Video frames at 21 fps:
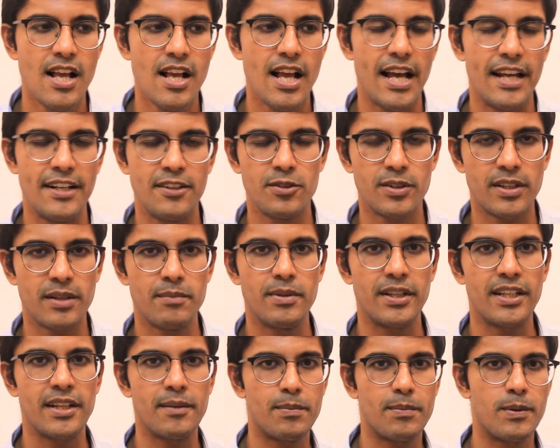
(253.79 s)
and you can
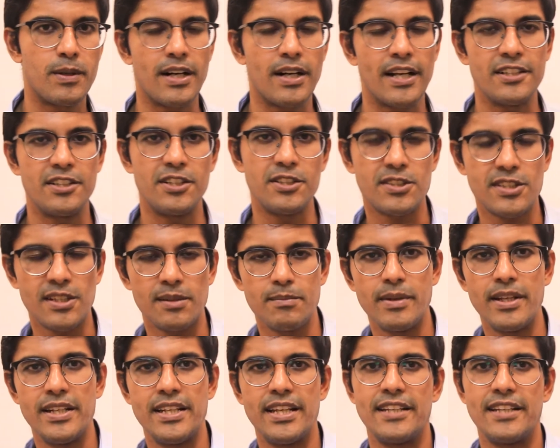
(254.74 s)
bring up a right digital
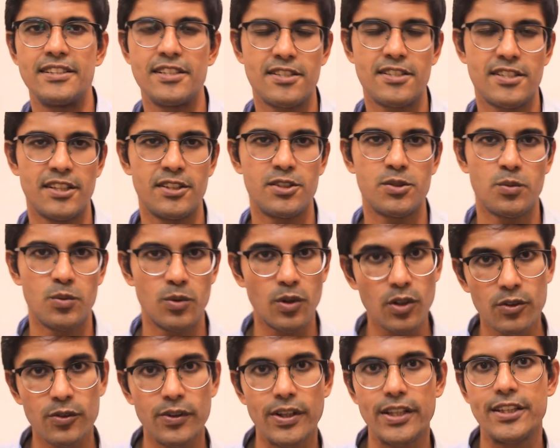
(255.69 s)
media agency to
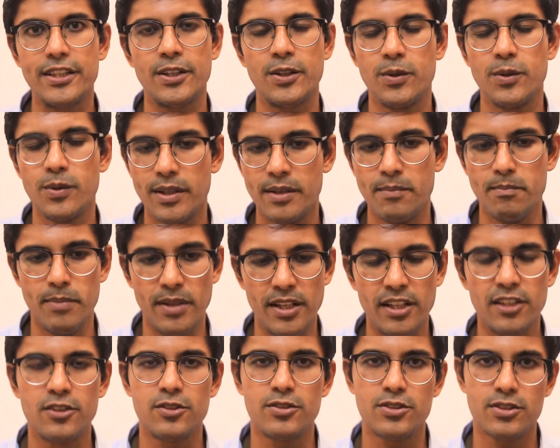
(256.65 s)
work with you and
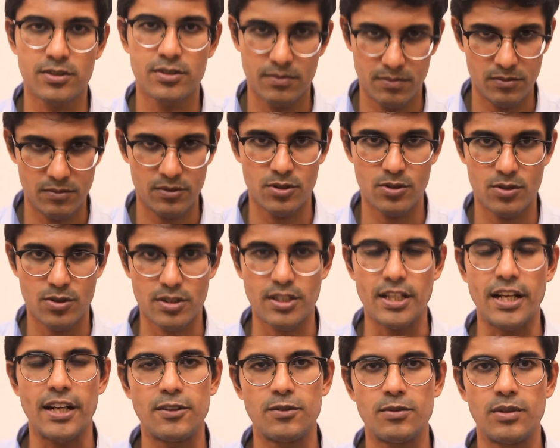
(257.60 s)
build those
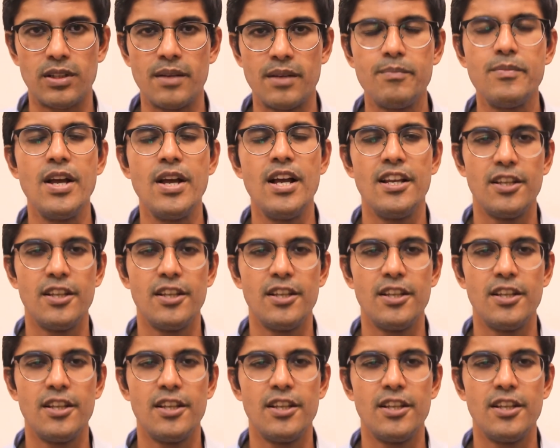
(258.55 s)
curriculum.